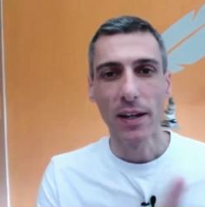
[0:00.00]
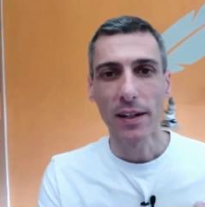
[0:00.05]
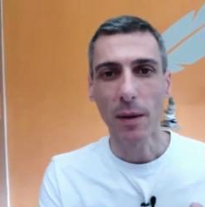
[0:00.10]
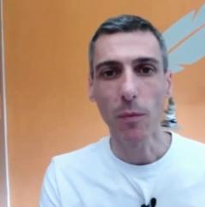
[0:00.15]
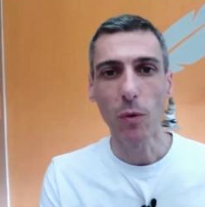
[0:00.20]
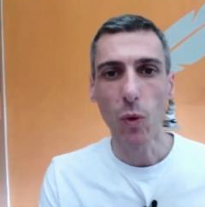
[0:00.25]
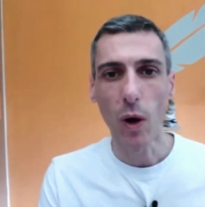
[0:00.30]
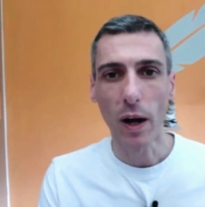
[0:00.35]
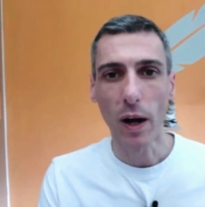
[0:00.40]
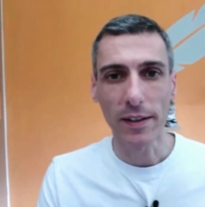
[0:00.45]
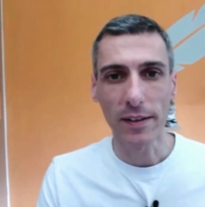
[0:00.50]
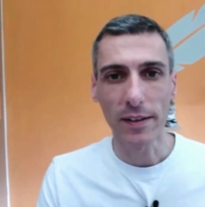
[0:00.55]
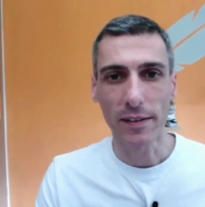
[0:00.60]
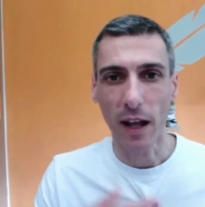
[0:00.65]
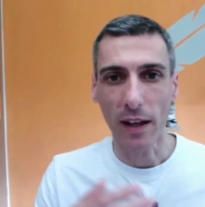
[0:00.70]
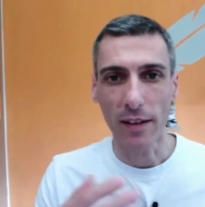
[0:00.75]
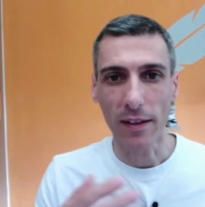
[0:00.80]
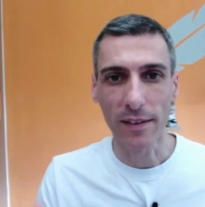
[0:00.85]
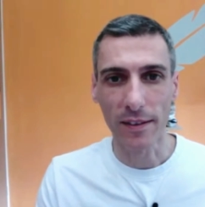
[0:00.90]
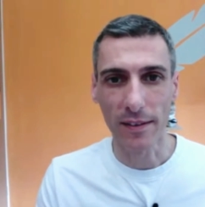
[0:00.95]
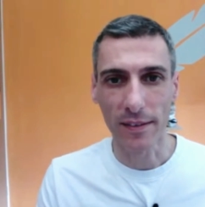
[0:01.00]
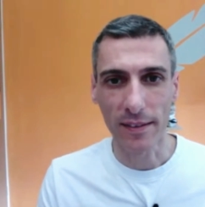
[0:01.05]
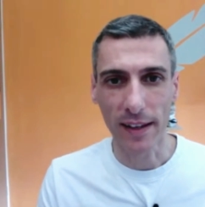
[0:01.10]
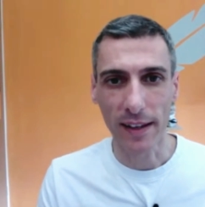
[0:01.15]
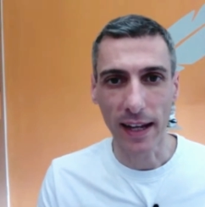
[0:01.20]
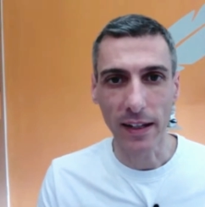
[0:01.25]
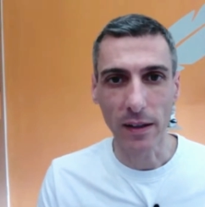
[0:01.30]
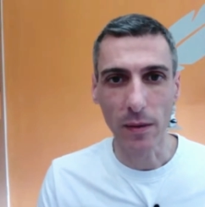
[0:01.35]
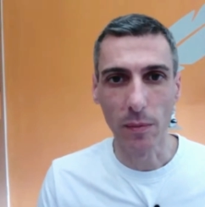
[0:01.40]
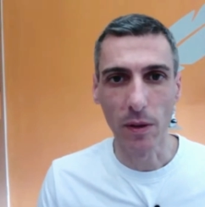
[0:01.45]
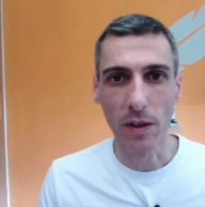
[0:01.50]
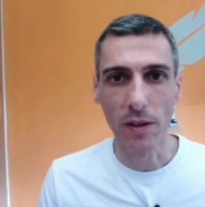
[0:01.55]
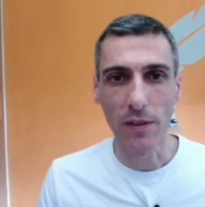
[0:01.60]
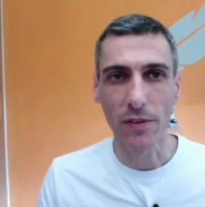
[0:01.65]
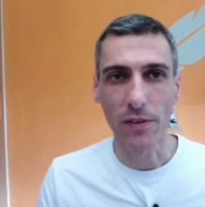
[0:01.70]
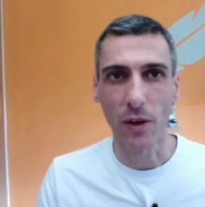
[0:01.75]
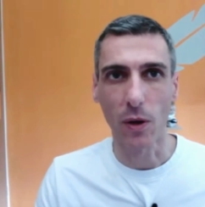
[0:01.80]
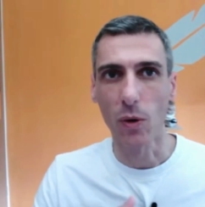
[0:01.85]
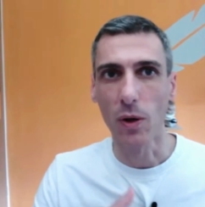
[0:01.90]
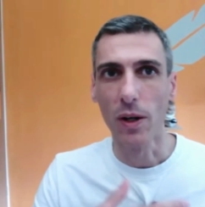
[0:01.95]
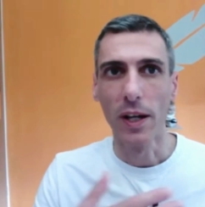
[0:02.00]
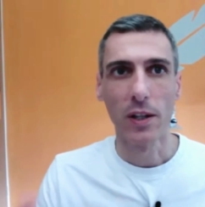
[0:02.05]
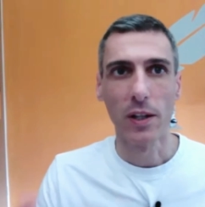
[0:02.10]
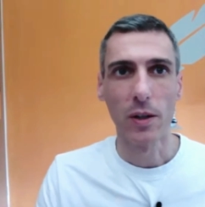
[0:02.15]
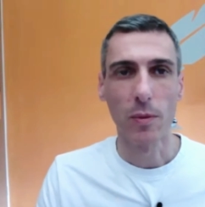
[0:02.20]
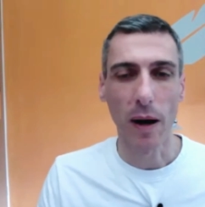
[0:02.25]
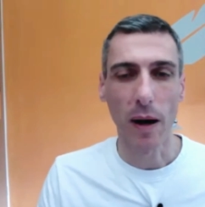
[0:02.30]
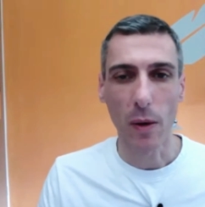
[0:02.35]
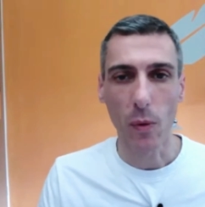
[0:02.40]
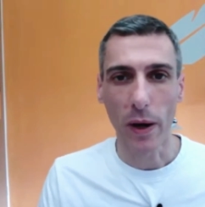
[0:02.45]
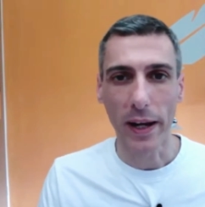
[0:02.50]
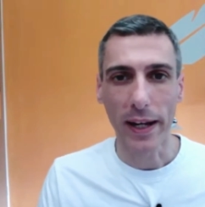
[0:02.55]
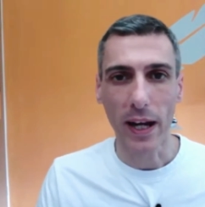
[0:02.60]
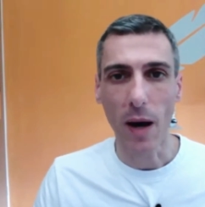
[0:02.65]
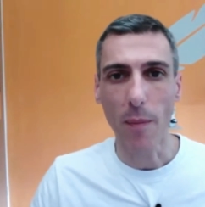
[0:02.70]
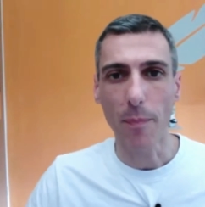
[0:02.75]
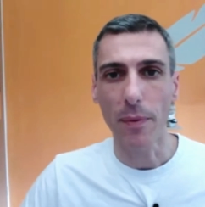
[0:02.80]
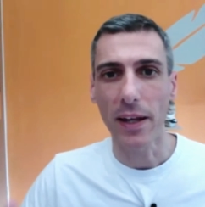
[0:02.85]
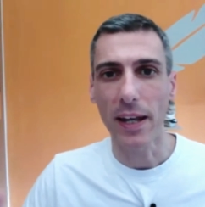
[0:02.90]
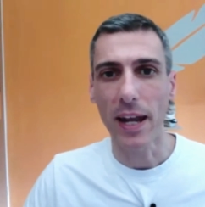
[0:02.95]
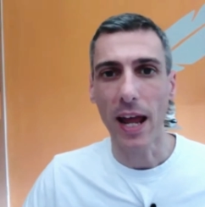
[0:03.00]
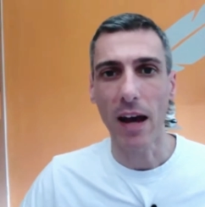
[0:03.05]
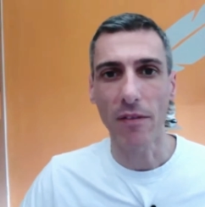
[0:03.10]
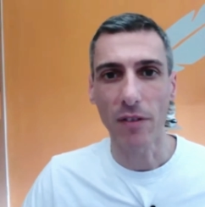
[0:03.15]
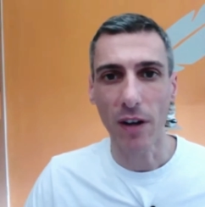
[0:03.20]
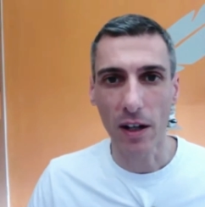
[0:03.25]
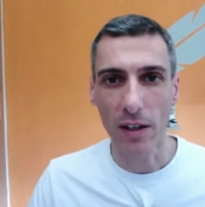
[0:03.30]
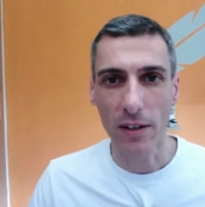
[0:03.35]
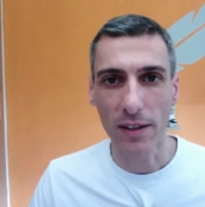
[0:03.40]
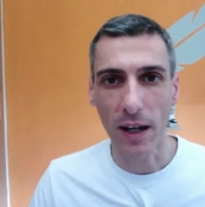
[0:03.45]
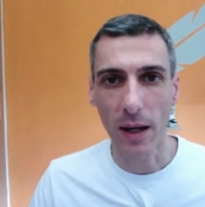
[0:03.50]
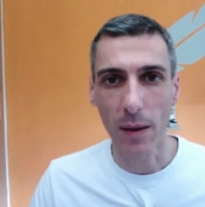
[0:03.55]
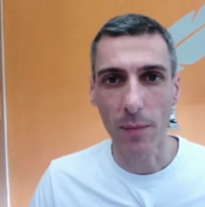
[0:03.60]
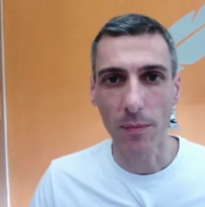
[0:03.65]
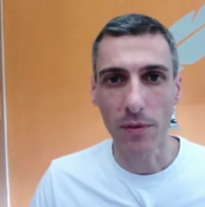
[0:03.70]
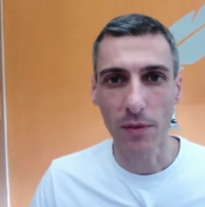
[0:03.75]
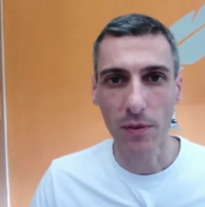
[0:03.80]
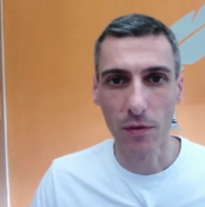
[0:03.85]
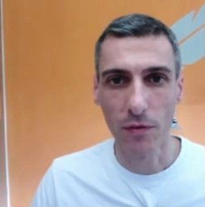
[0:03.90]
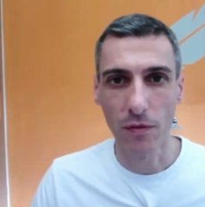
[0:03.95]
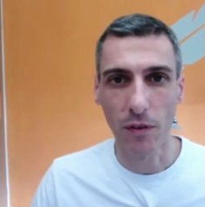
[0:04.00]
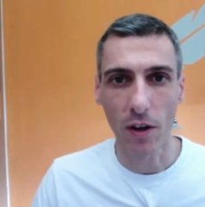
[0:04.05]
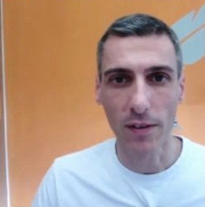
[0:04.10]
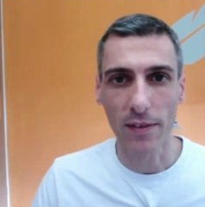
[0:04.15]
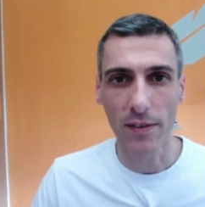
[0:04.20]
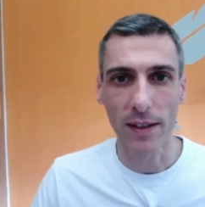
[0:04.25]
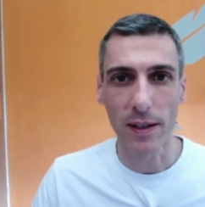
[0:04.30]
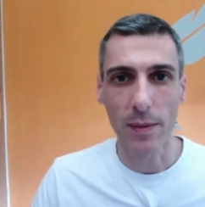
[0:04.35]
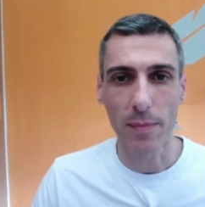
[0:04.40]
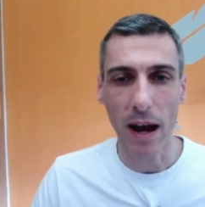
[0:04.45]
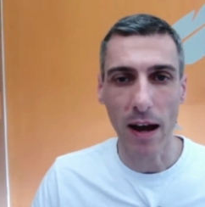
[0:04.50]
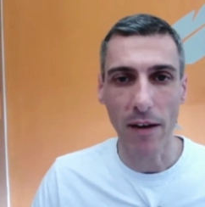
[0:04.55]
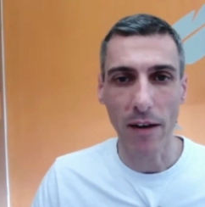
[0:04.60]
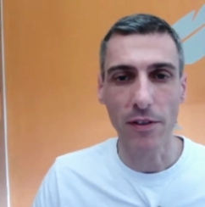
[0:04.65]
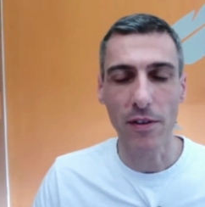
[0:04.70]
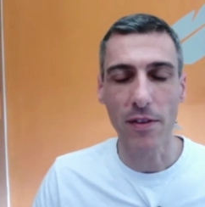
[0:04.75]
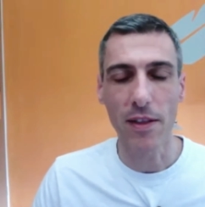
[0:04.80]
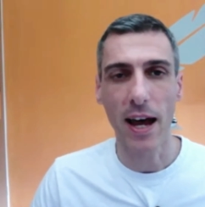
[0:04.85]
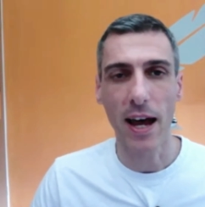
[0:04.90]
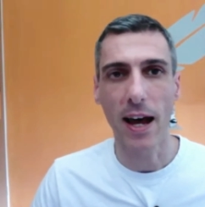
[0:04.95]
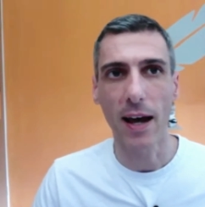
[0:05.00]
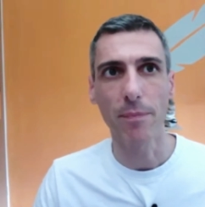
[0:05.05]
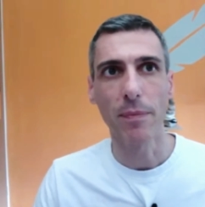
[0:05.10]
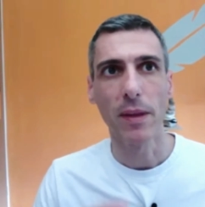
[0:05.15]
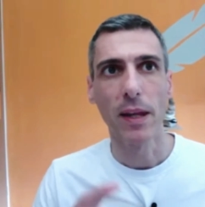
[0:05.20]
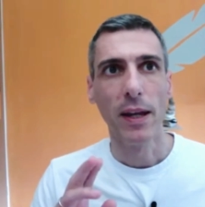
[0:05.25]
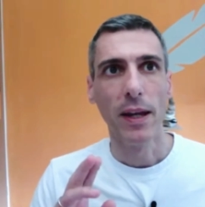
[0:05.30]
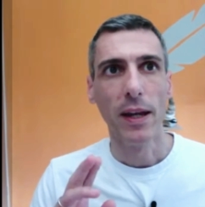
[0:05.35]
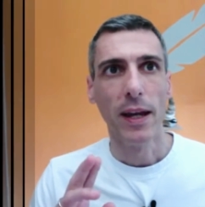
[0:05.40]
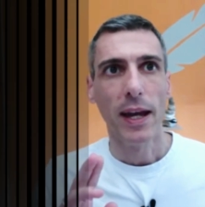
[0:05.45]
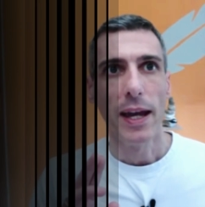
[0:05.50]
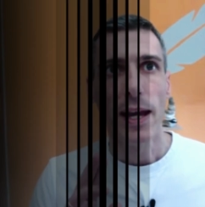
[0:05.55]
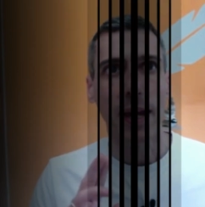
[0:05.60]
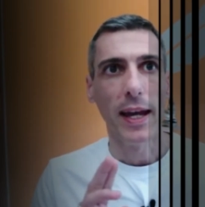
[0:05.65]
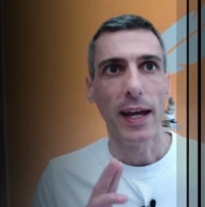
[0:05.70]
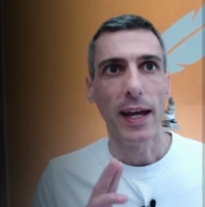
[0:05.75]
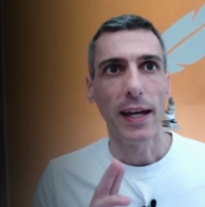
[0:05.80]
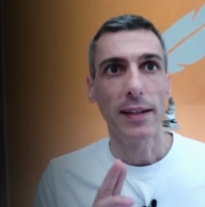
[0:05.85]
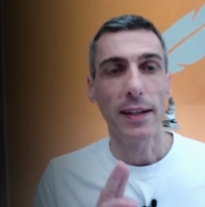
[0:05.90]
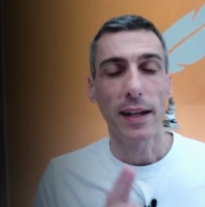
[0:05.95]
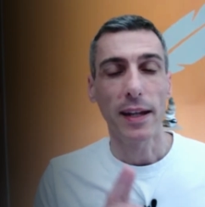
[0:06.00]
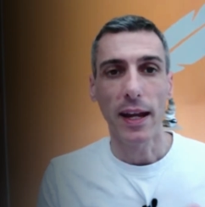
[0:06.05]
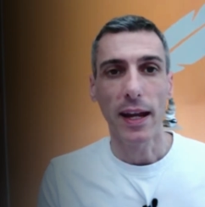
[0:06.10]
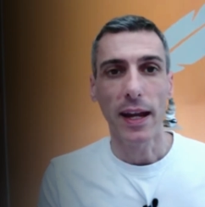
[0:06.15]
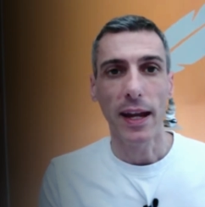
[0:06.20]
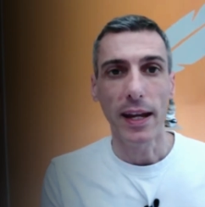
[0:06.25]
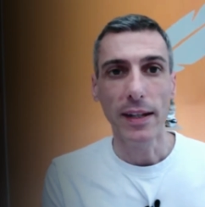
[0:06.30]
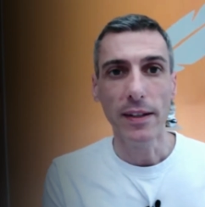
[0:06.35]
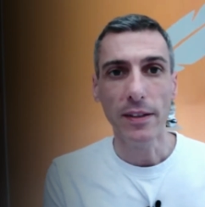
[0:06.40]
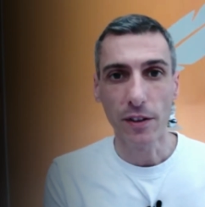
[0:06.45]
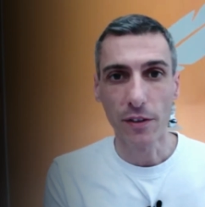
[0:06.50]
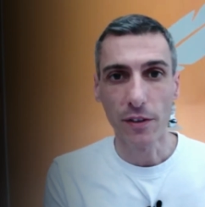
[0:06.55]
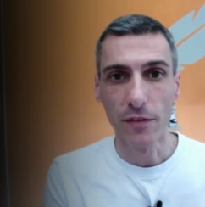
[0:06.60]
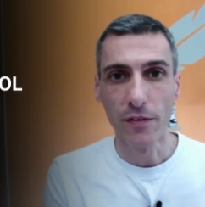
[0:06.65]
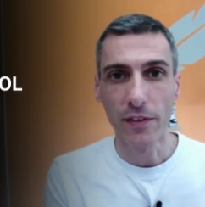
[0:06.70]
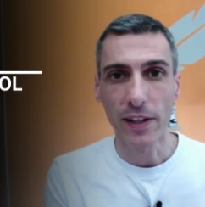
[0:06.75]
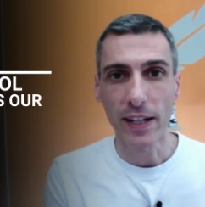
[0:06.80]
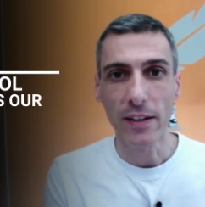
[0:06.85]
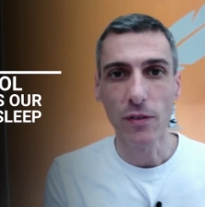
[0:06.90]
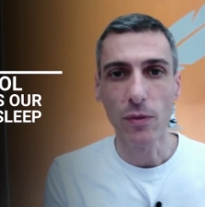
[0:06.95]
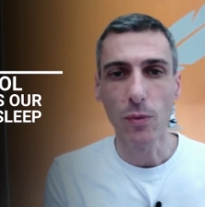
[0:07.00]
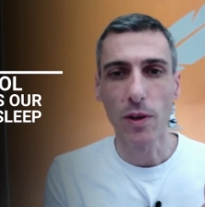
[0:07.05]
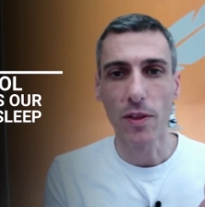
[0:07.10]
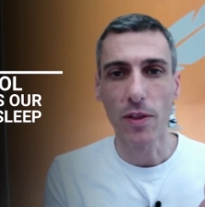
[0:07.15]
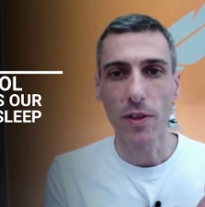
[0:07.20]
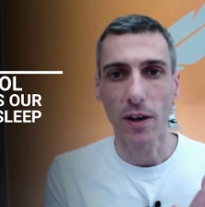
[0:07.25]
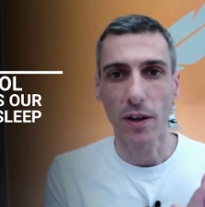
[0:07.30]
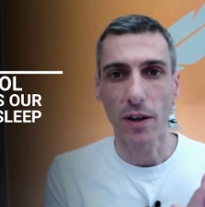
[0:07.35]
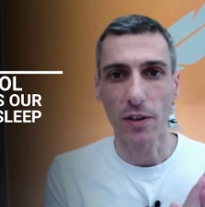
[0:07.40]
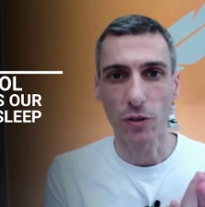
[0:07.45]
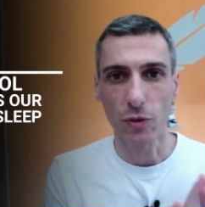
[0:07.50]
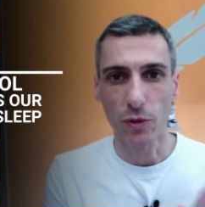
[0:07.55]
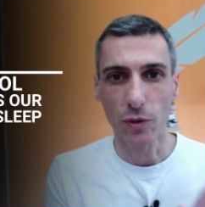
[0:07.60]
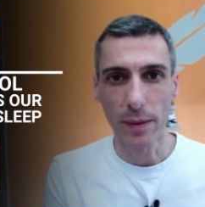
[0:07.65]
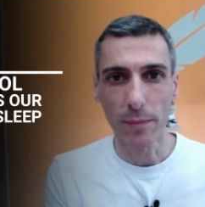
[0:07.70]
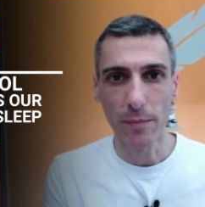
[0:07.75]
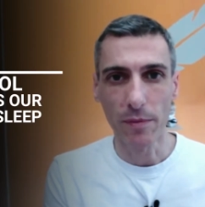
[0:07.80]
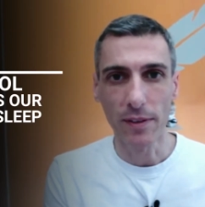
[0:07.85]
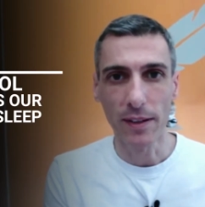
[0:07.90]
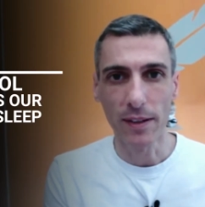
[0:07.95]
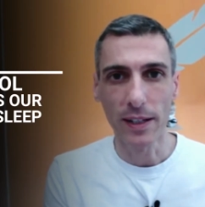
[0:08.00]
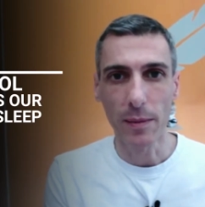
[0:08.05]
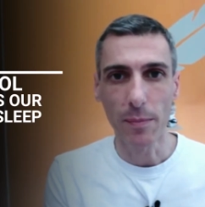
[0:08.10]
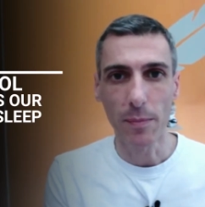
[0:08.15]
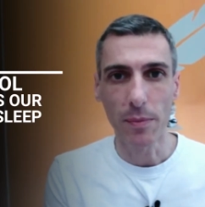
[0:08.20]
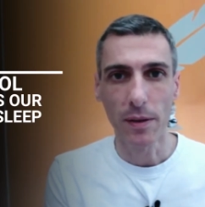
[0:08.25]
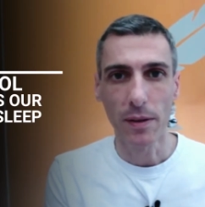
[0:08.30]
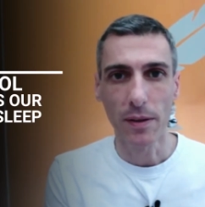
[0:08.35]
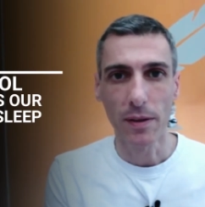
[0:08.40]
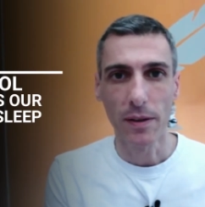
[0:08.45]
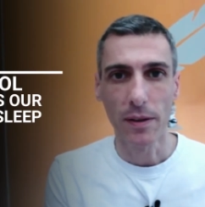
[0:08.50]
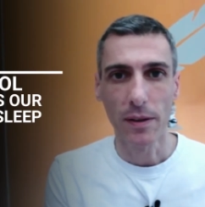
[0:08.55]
Number 1, it's not sustainable, so you might wake up and have hard times to fall asleep after that. It intervenes with our dream sleep,